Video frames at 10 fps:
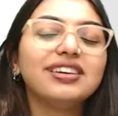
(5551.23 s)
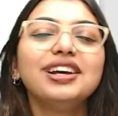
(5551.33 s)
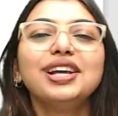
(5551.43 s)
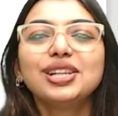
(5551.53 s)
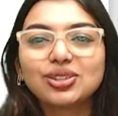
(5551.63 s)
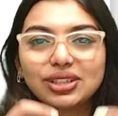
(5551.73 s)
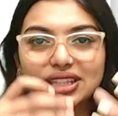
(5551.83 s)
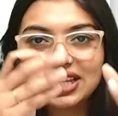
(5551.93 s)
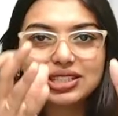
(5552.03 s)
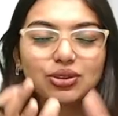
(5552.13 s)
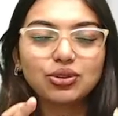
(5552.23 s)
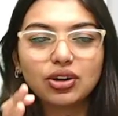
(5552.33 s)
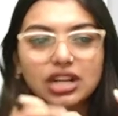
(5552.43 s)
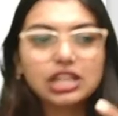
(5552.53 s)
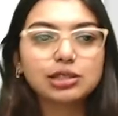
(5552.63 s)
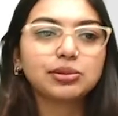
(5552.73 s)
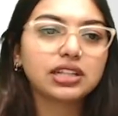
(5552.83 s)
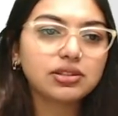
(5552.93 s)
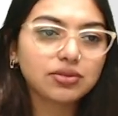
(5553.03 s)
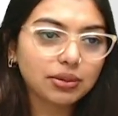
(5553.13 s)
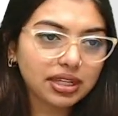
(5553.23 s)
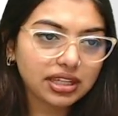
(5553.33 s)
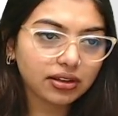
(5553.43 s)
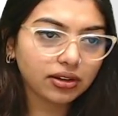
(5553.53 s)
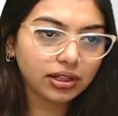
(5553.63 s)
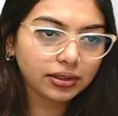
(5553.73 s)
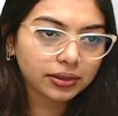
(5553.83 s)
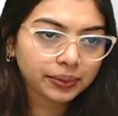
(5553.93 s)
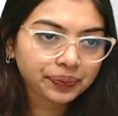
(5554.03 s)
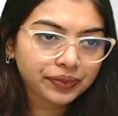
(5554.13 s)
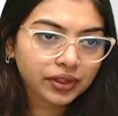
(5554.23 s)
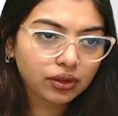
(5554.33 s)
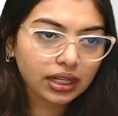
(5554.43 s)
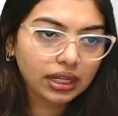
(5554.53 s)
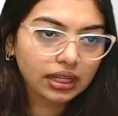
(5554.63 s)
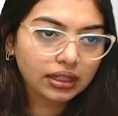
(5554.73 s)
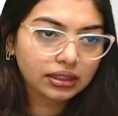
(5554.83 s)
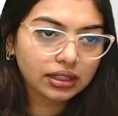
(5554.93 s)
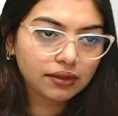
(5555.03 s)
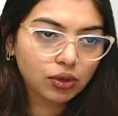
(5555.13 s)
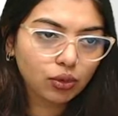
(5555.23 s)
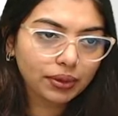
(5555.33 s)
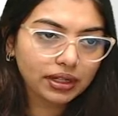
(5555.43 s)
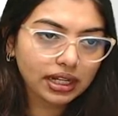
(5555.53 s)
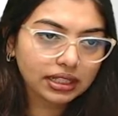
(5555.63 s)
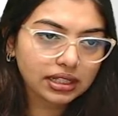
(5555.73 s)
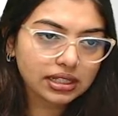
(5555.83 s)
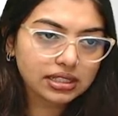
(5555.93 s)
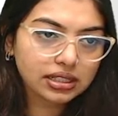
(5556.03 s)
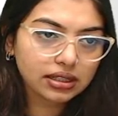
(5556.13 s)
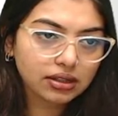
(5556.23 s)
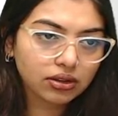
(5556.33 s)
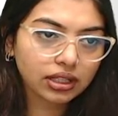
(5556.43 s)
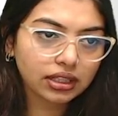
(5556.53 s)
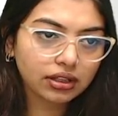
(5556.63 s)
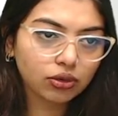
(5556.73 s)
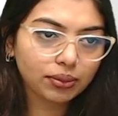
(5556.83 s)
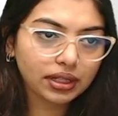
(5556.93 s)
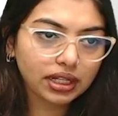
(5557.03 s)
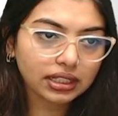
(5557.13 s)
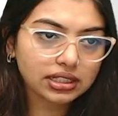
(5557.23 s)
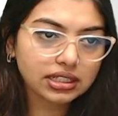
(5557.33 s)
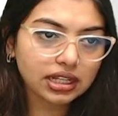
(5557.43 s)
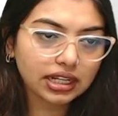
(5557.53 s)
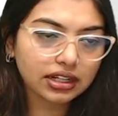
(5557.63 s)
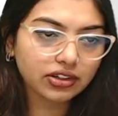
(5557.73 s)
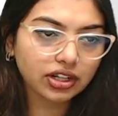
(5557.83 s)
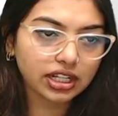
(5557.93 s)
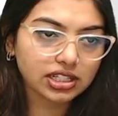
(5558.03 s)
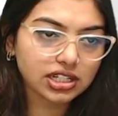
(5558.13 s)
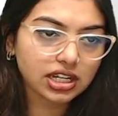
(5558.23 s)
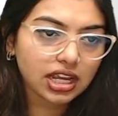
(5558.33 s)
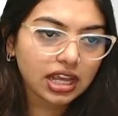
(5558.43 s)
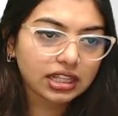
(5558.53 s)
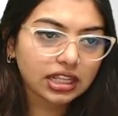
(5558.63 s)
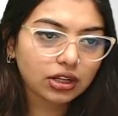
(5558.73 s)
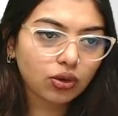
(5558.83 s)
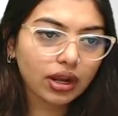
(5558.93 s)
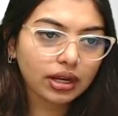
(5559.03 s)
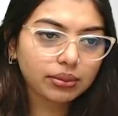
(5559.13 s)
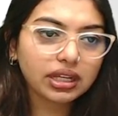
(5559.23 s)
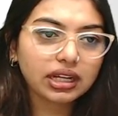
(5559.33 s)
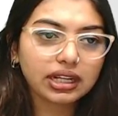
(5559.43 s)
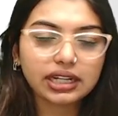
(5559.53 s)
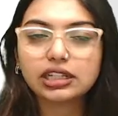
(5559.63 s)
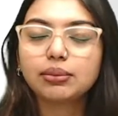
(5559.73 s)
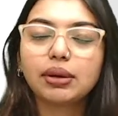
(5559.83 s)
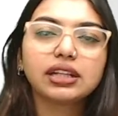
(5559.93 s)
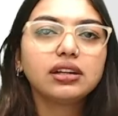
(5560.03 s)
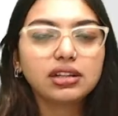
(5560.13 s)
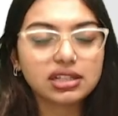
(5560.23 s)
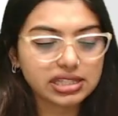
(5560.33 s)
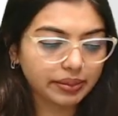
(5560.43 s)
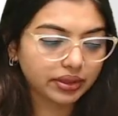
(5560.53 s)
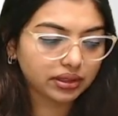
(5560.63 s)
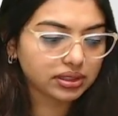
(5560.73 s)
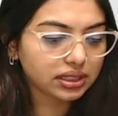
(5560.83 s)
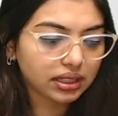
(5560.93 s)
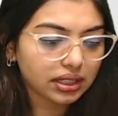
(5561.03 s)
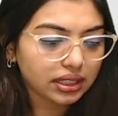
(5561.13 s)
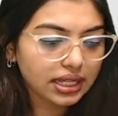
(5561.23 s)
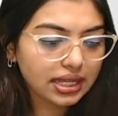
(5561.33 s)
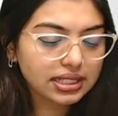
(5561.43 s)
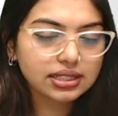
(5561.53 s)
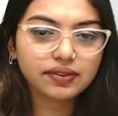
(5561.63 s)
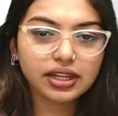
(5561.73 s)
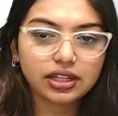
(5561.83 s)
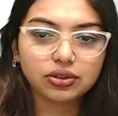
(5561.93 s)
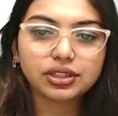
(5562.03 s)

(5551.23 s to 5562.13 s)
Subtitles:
So these neurotransmitters will be here. Okay, they will open like this. Okay, they'll open like this, they'll get released, they'll go and be collected by the receptors. Yes, very good.